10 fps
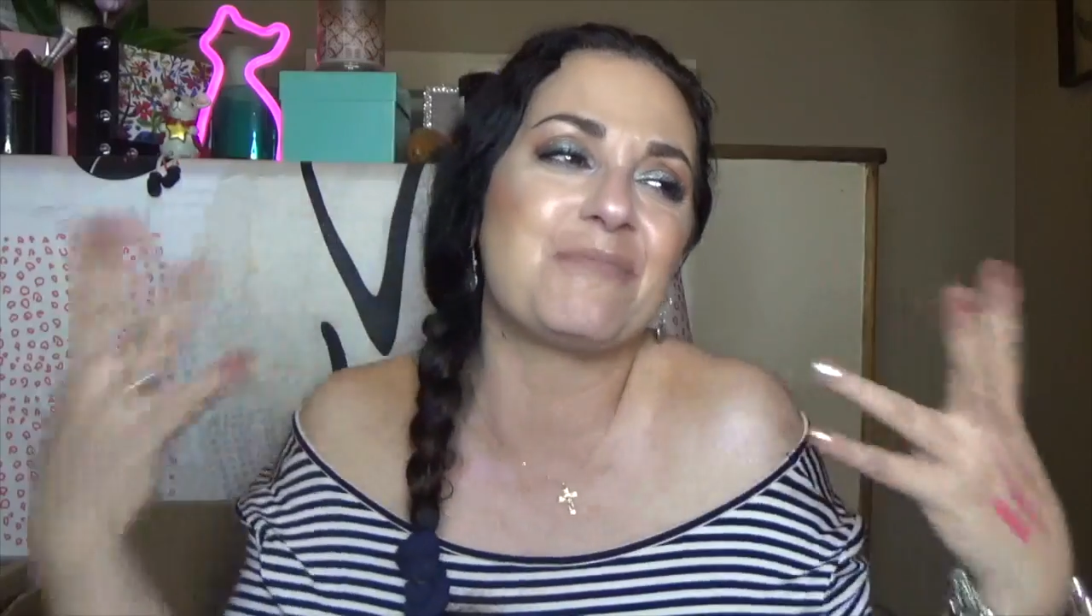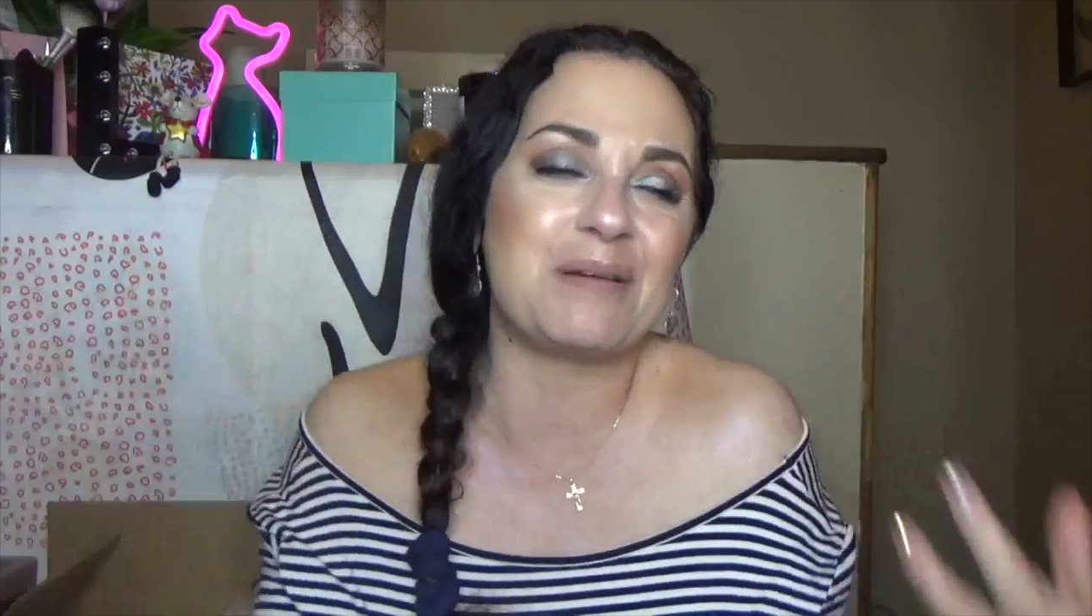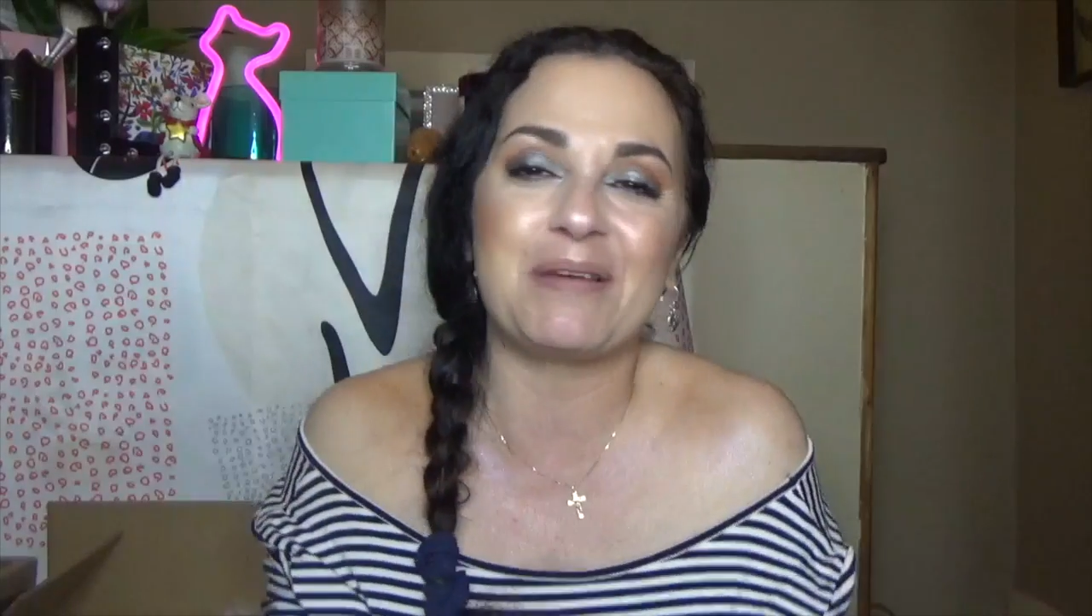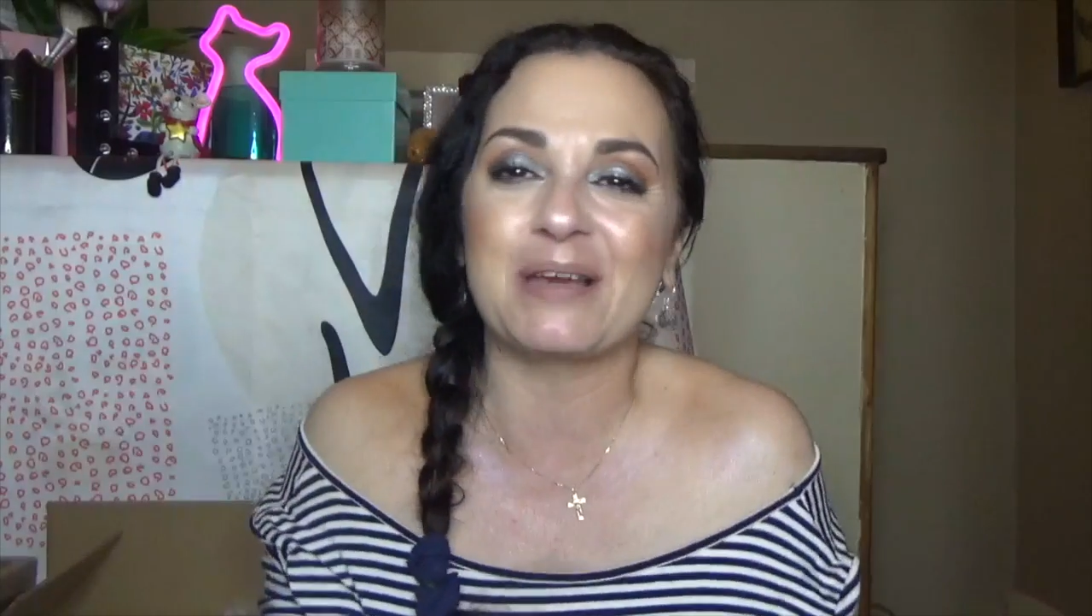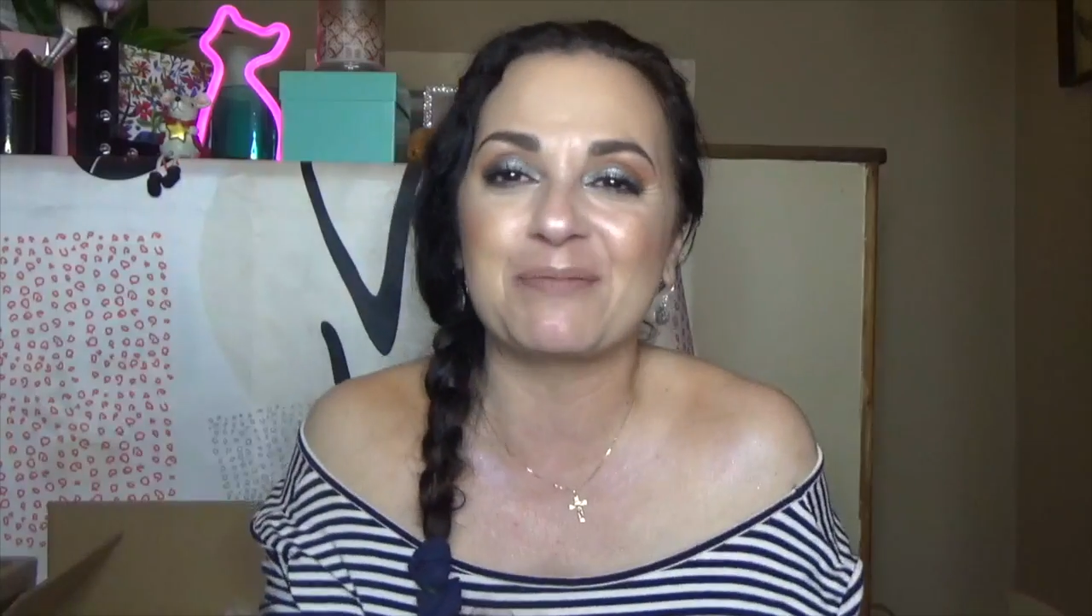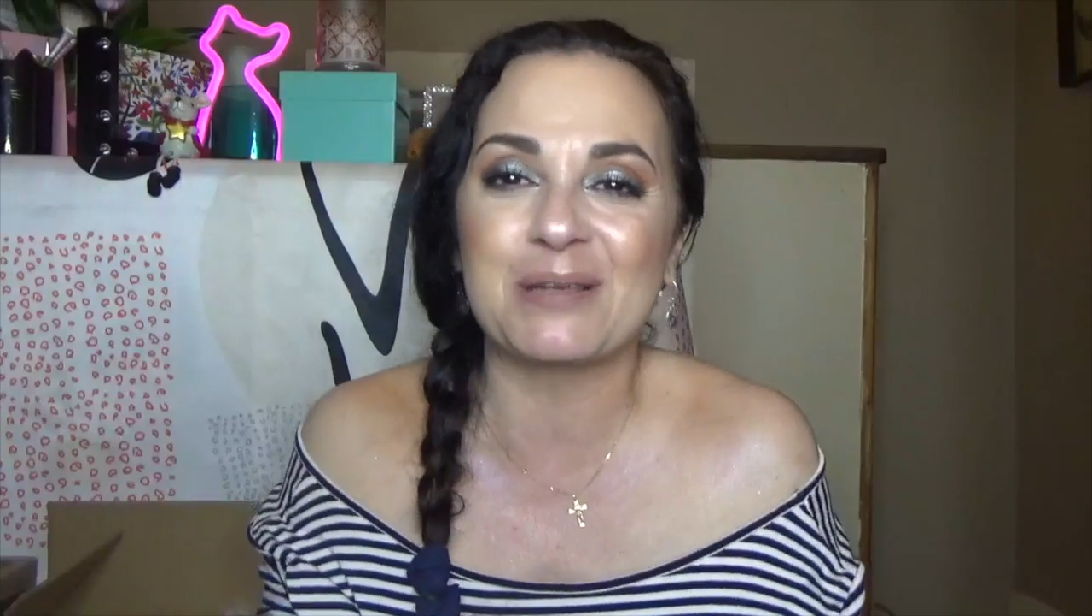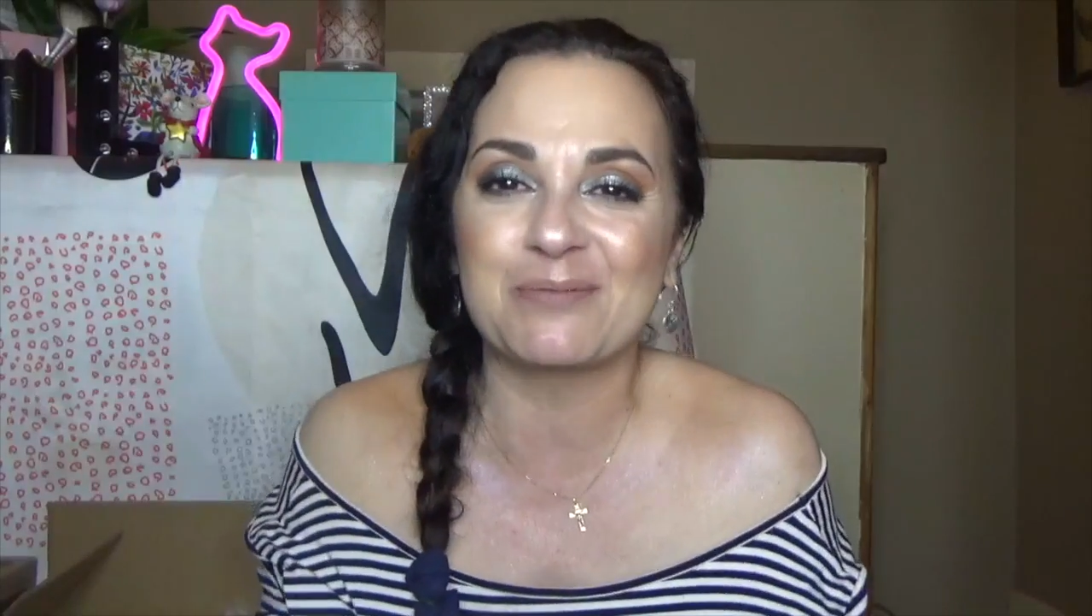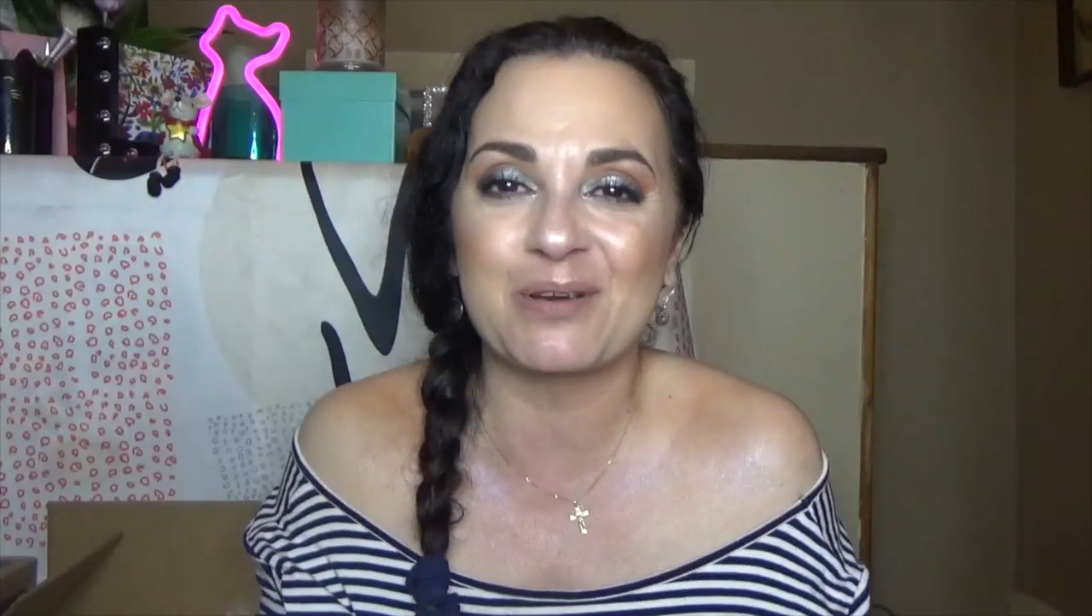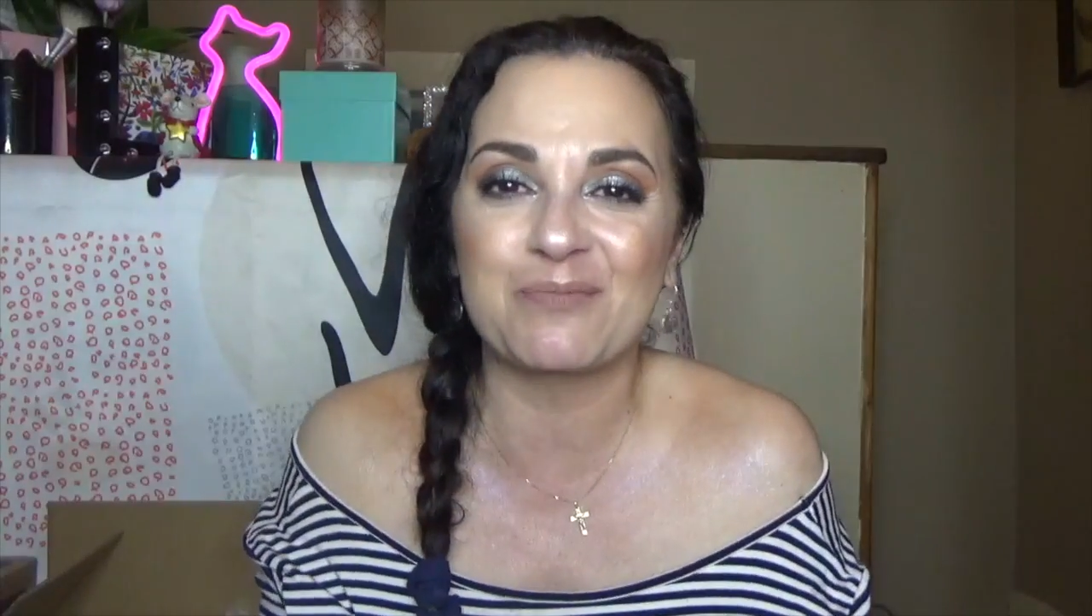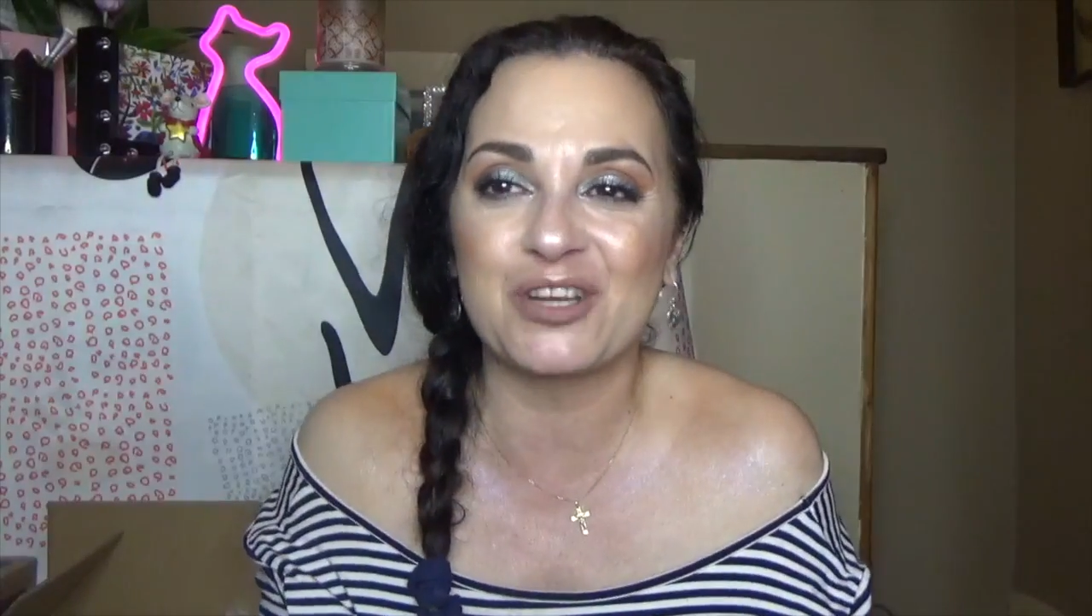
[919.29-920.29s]
my makeup
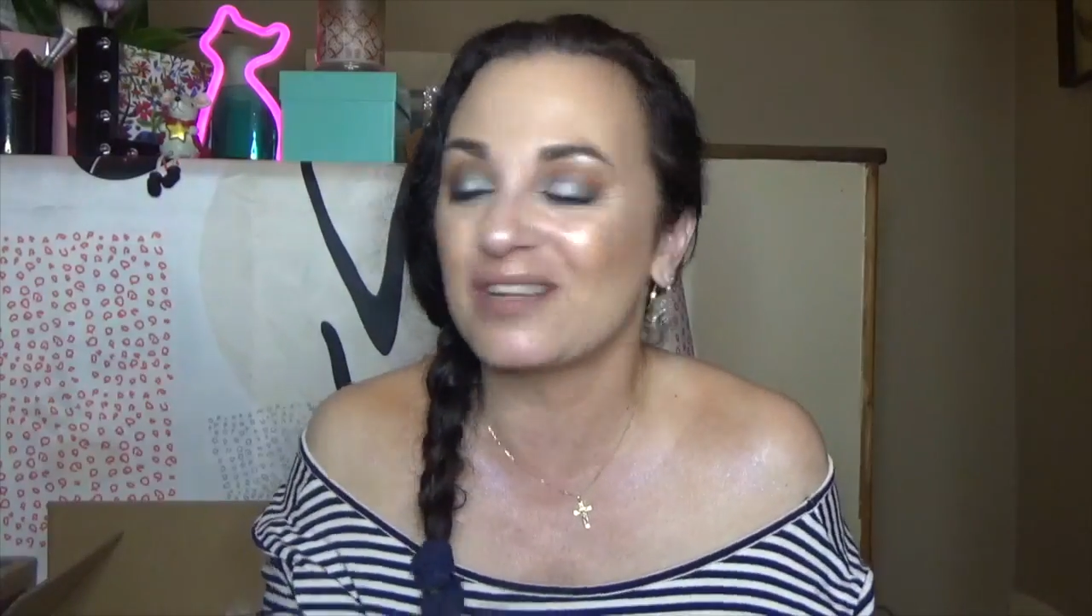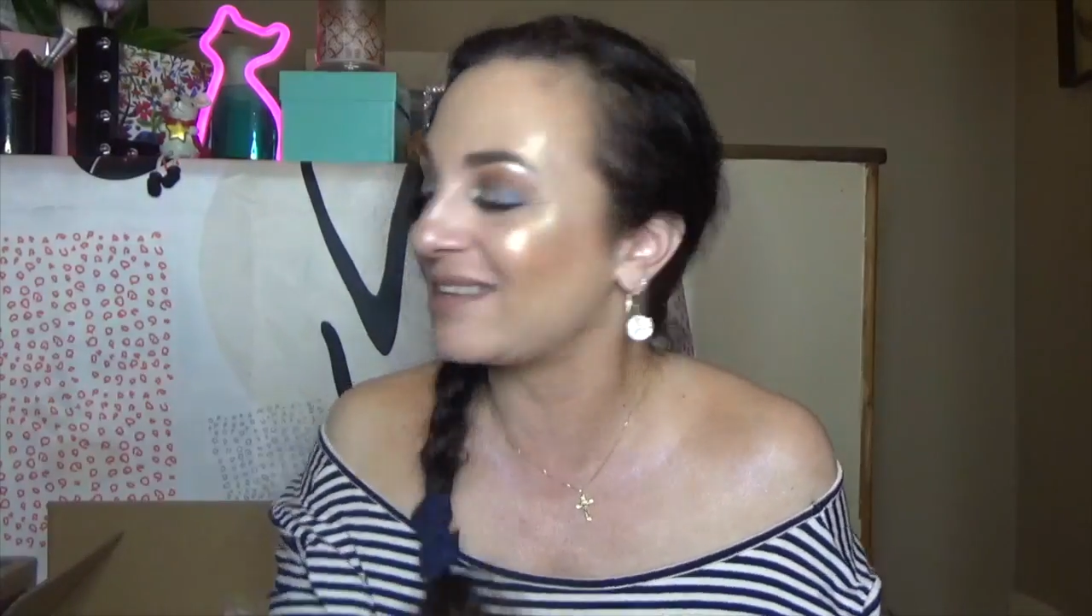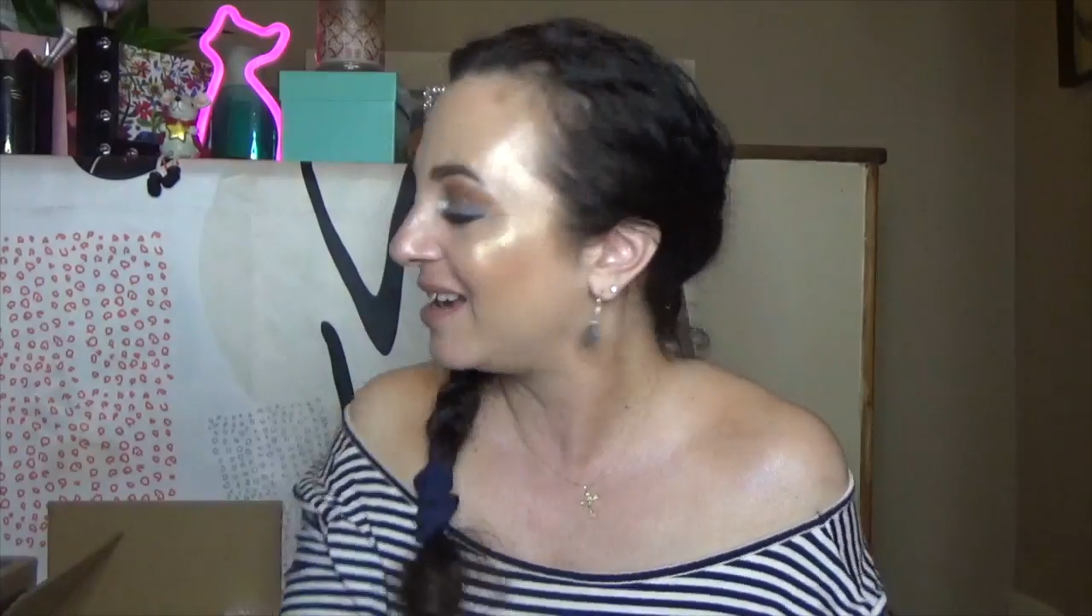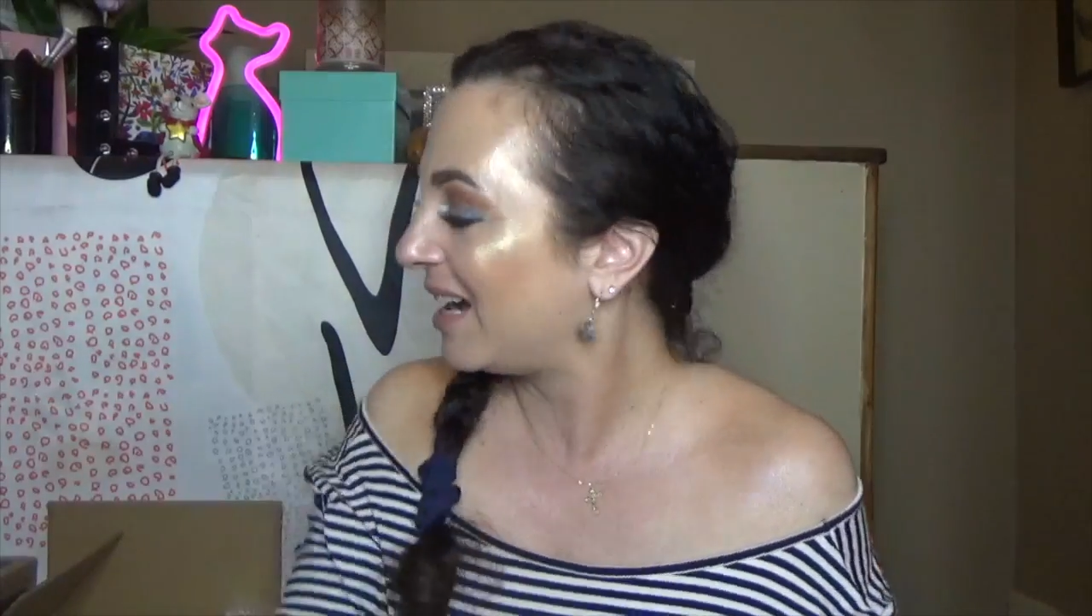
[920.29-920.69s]
subscriptions.